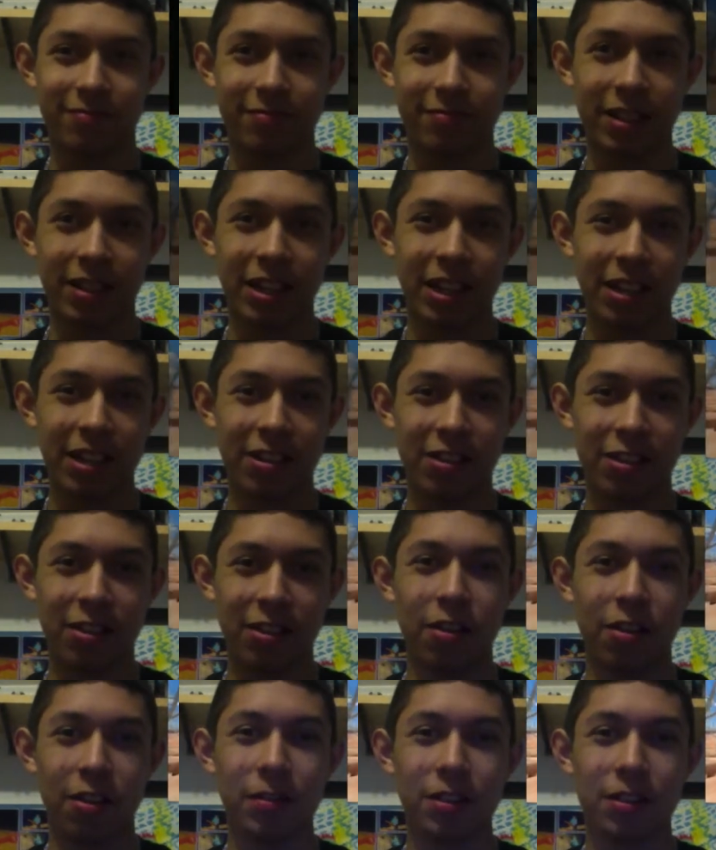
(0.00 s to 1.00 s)
Okay,
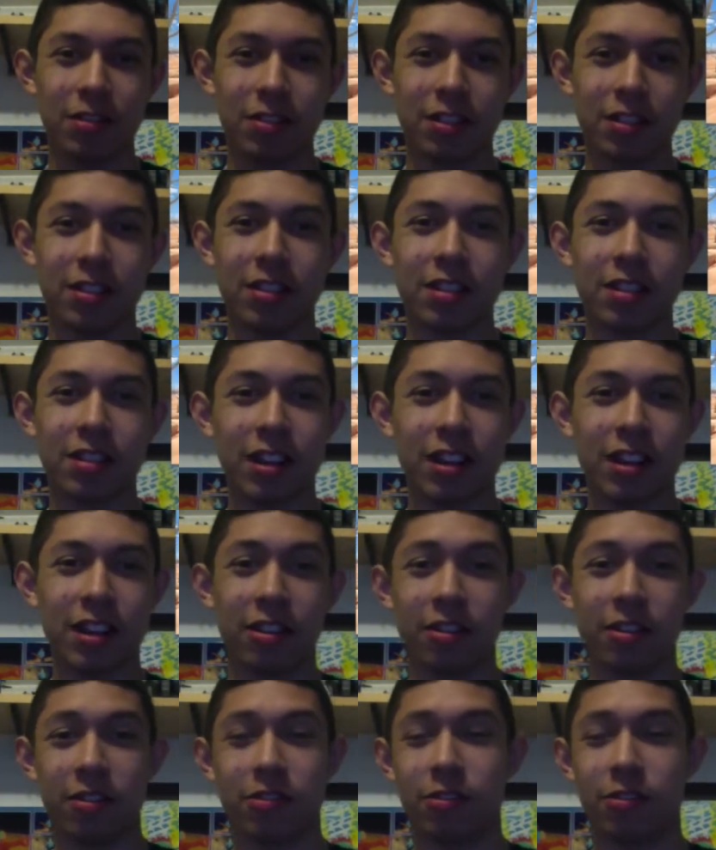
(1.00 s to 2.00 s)
so we just need the title
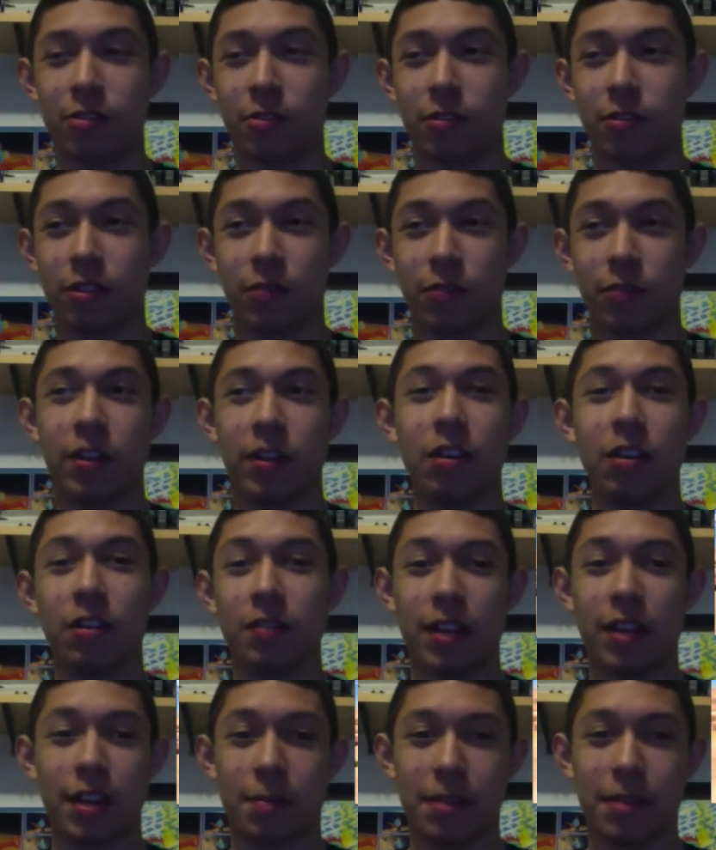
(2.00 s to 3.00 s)
card to defeat all of
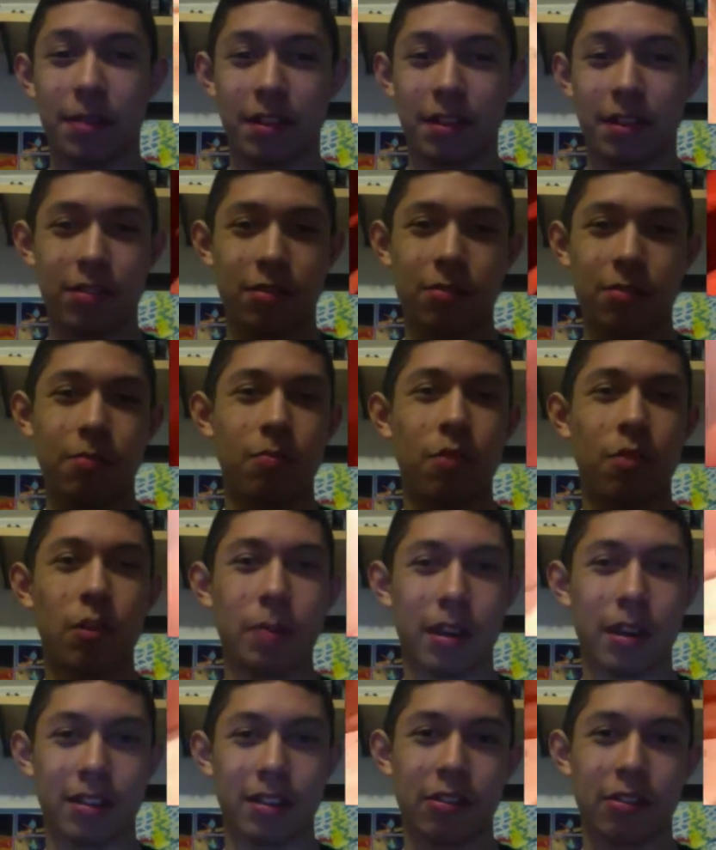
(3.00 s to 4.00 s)
Eggman's
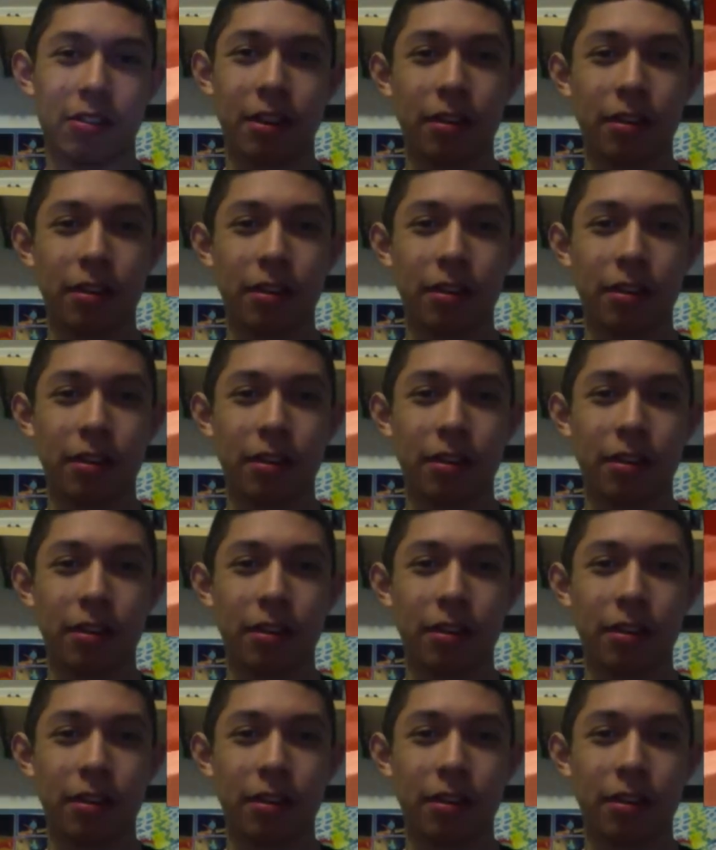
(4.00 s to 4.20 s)
robots. Okay.